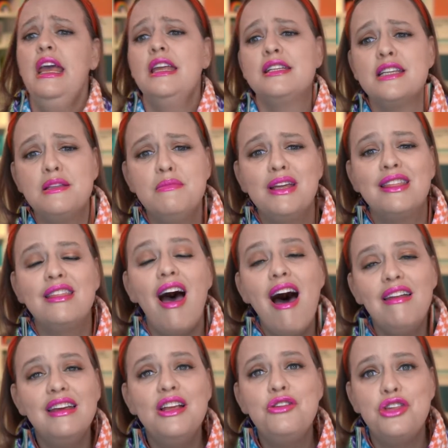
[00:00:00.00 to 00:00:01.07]
To the
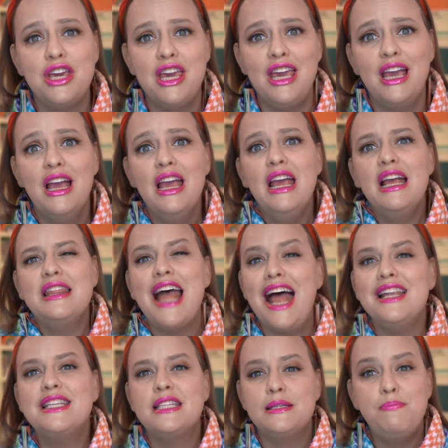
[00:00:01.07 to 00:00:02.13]
mythology
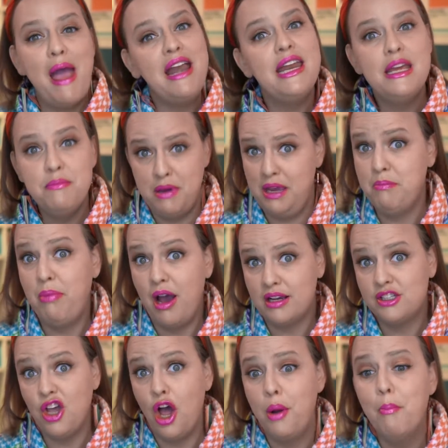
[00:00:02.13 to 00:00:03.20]
that spending big
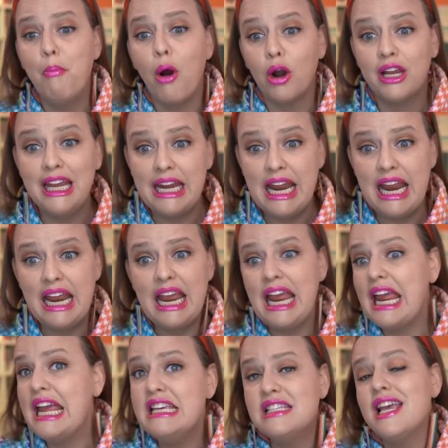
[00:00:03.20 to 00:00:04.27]
bucks on marketing
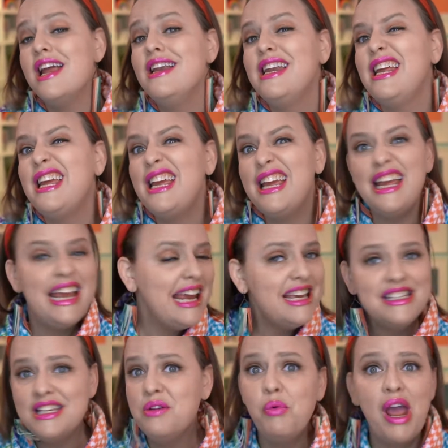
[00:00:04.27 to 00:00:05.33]
is an
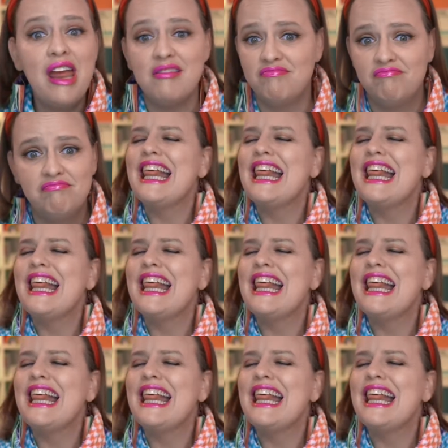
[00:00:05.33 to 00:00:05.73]
easy win.